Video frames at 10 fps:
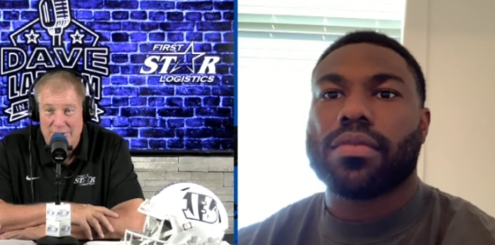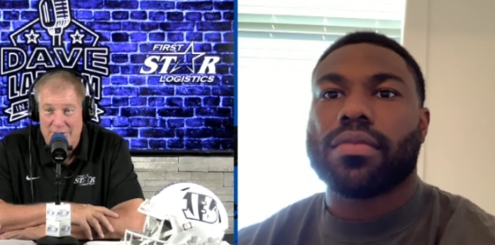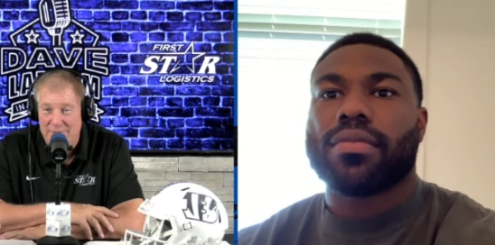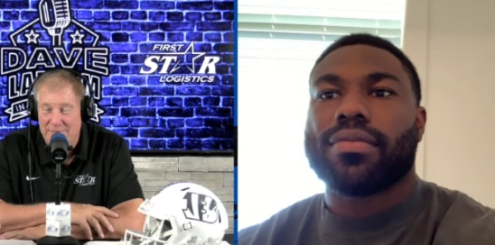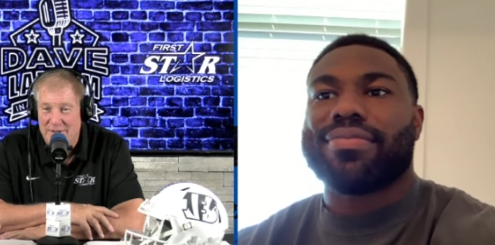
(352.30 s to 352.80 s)

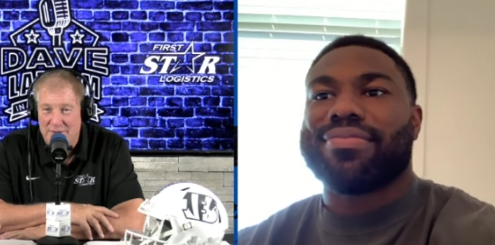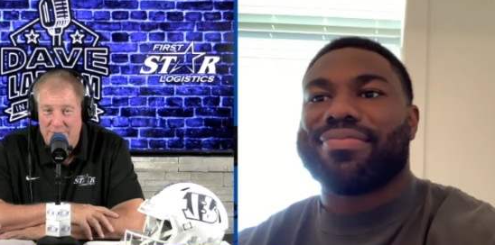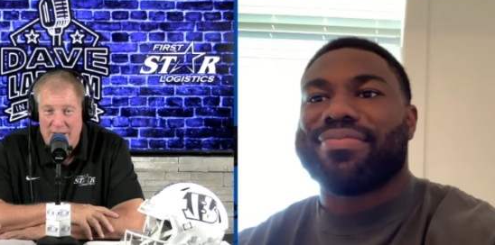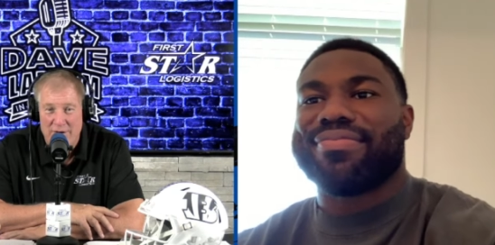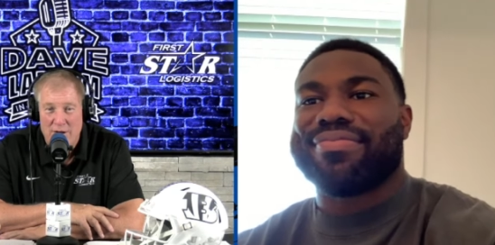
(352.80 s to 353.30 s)
Speaker 1: defensive
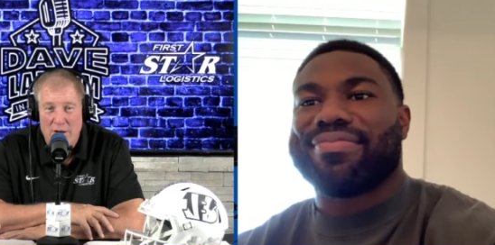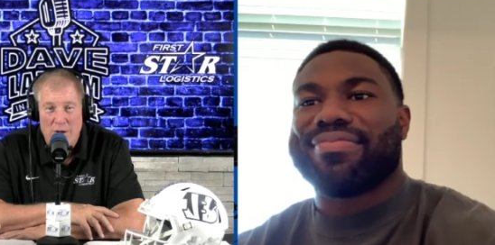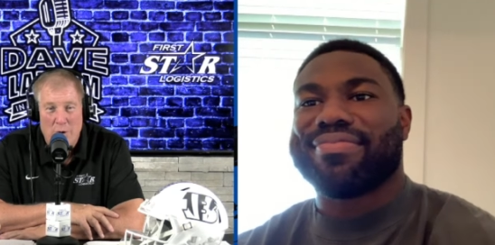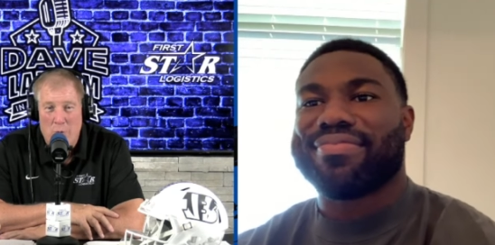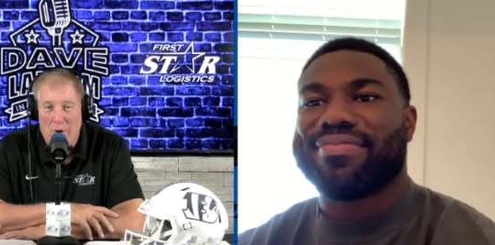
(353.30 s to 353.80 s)
end,
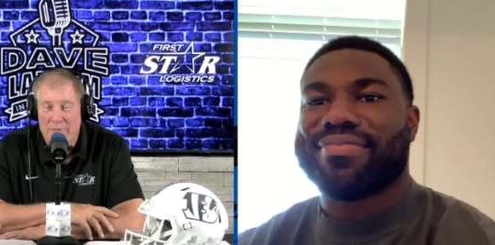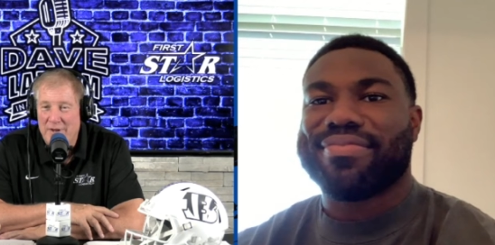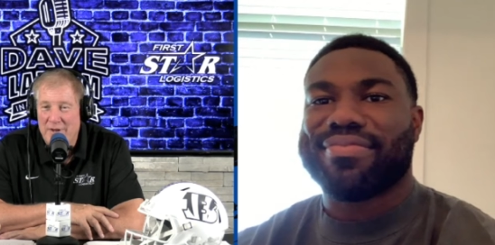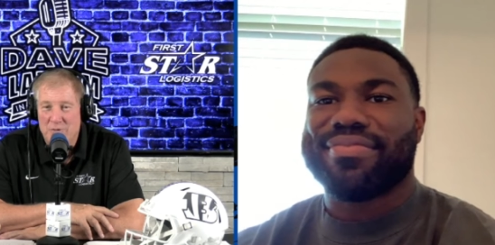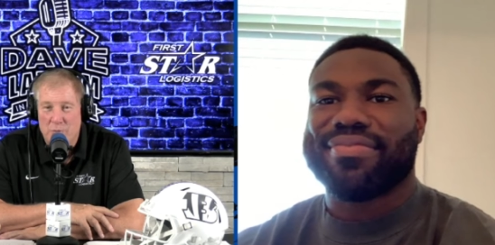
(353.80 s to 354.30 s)
whoever it
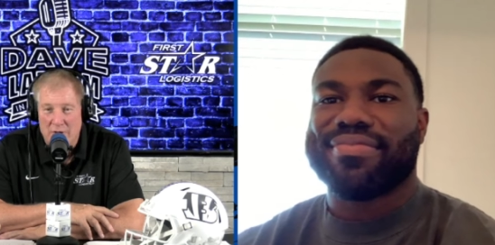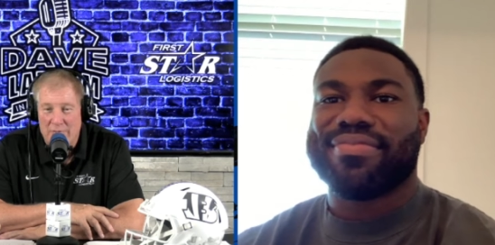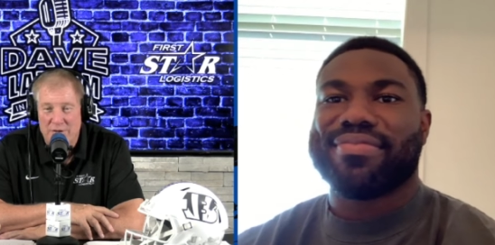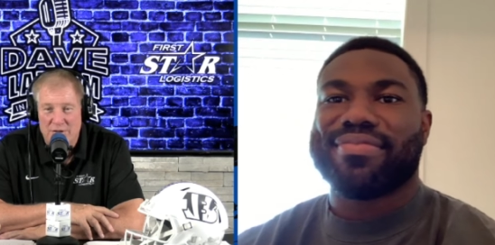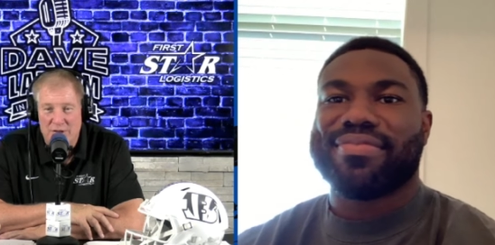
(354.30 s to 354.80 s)
is, whatever the
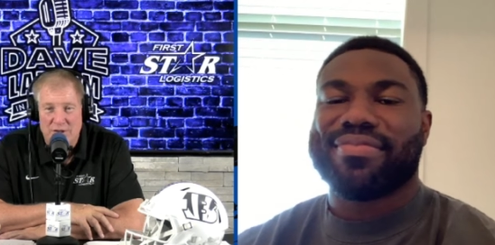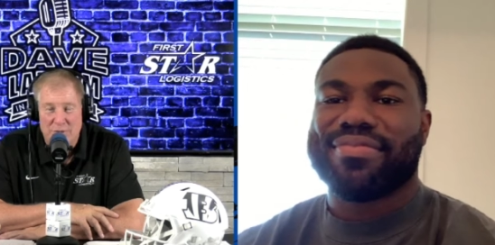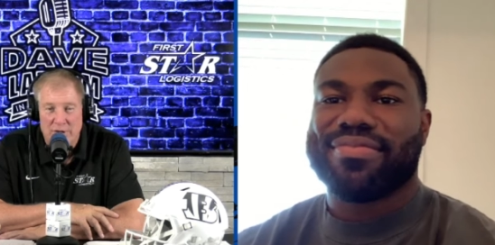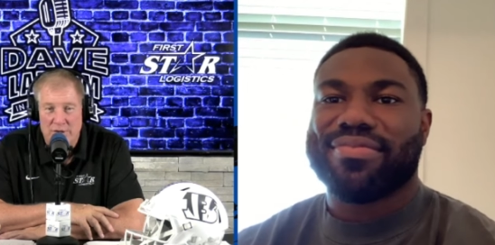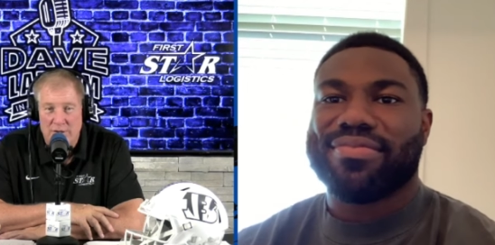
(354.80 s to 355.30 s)

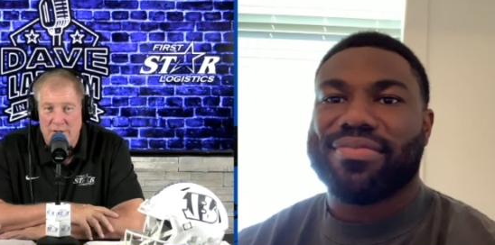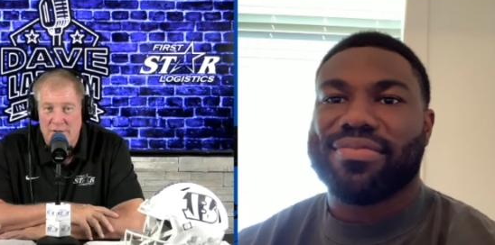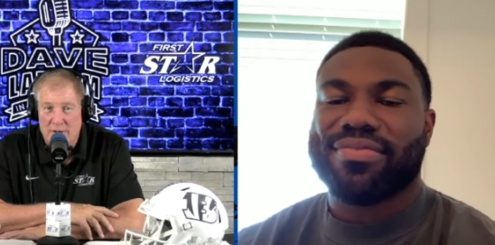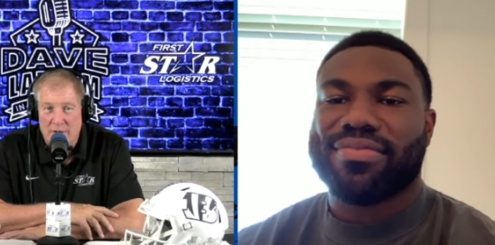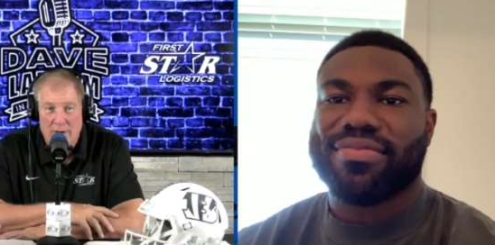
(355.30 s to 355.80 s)
situation is,
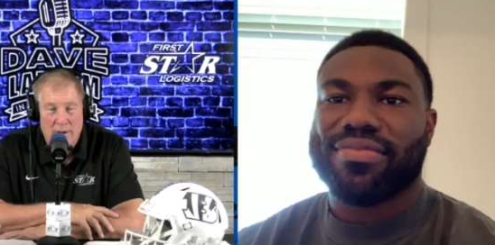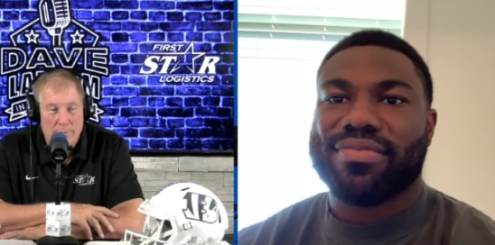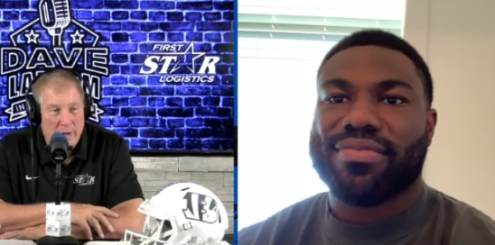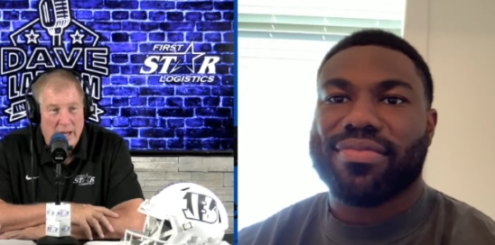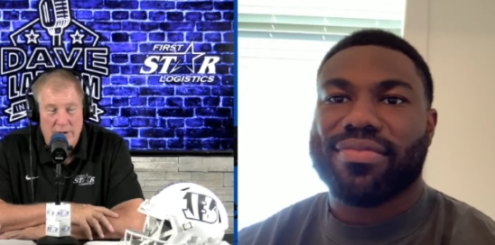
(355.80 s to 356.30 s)

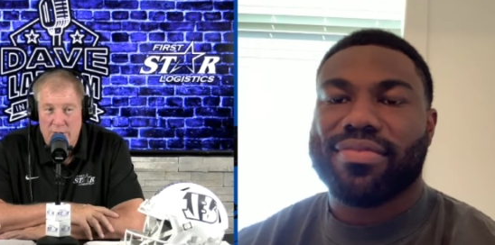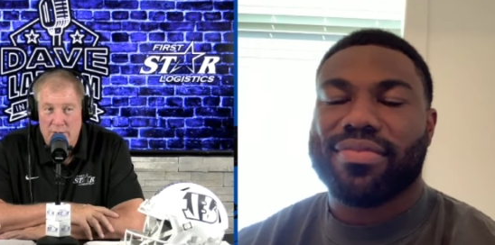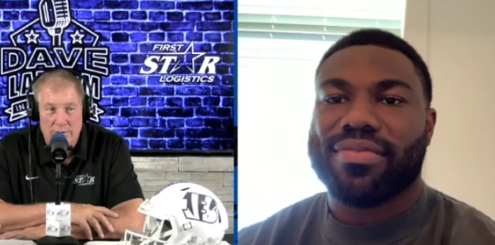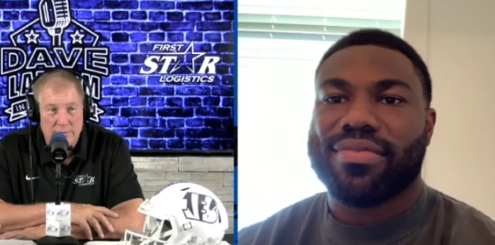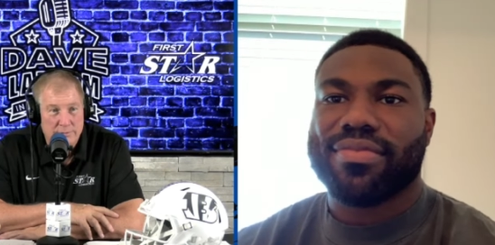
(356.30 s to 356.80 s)
man, you're
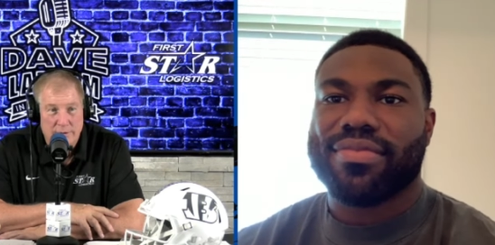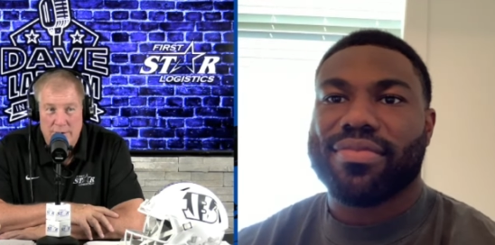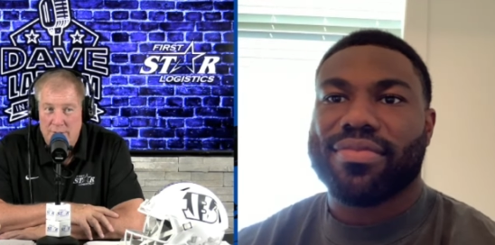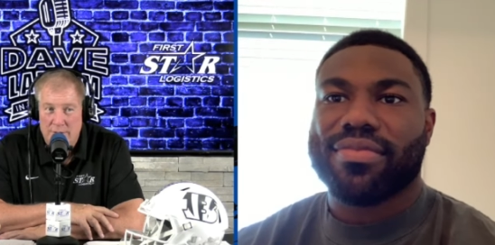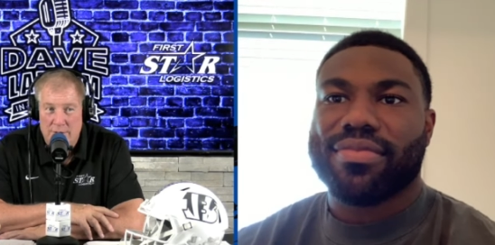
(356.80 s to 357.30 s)

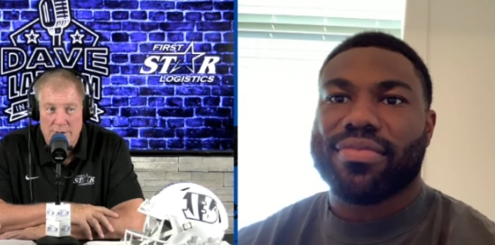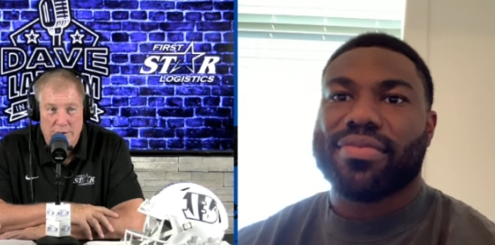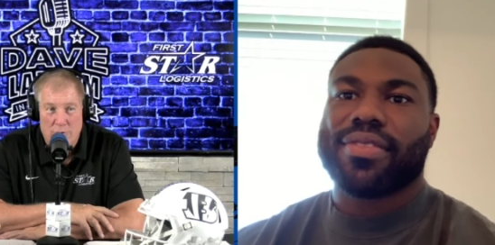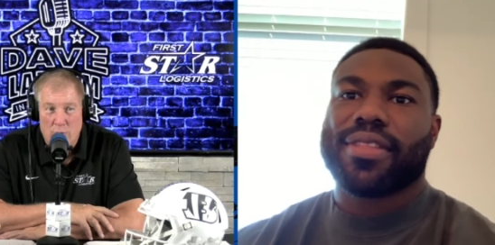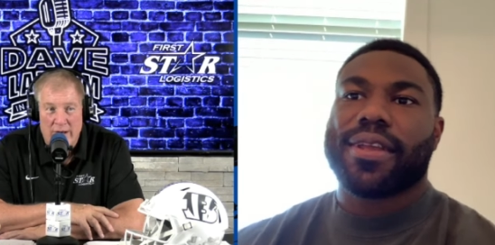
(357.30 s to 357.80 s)
you're
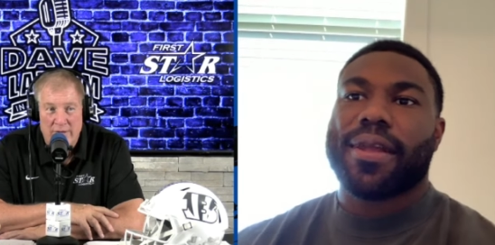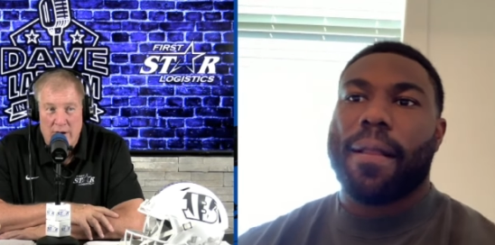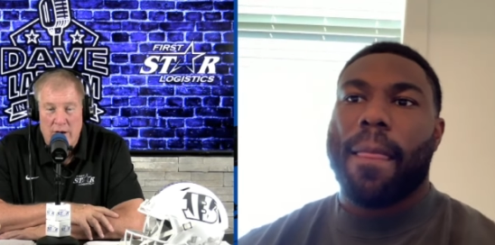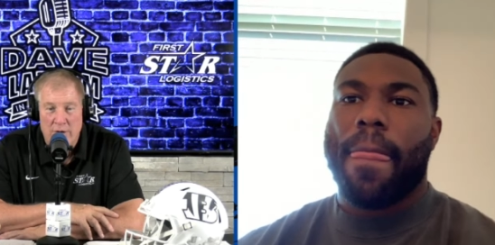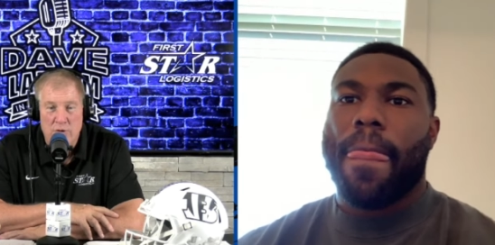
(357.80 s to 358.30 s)
right there,
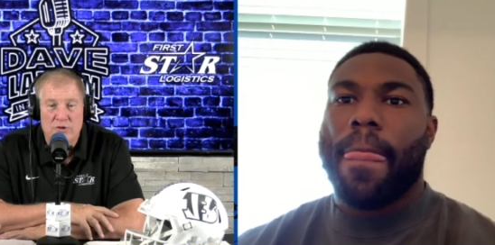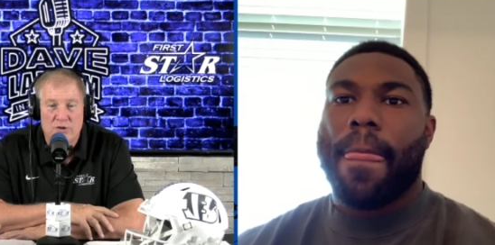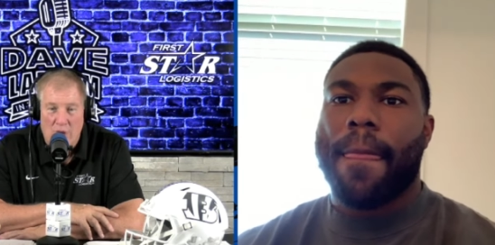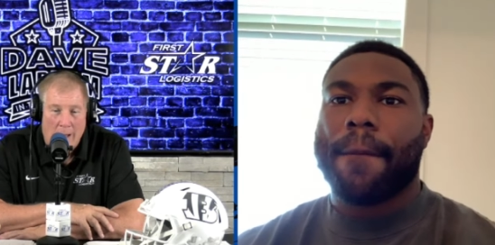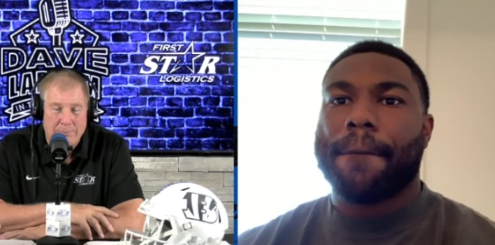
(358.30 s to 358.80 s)
and you'll
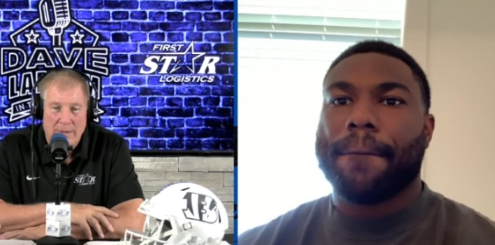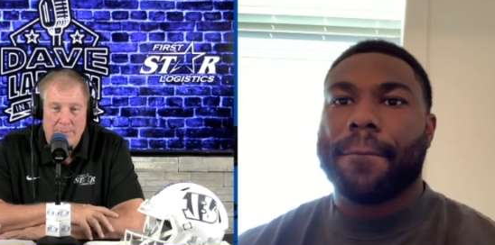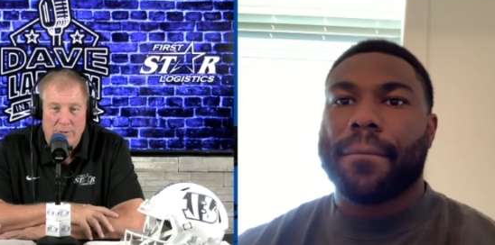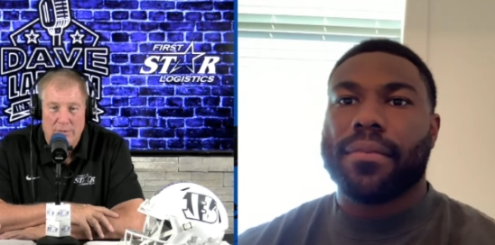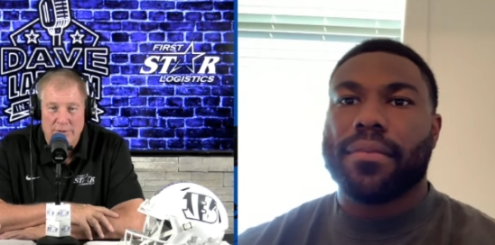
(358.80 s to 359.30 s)
stop
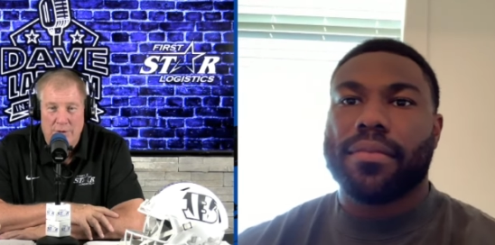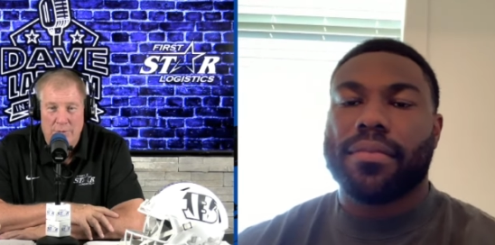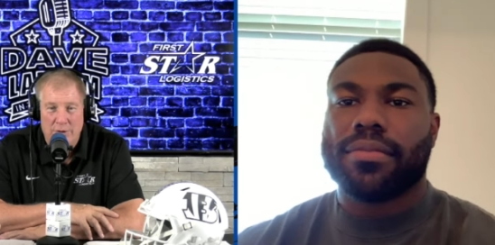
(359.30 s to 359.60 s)
people. You know, in their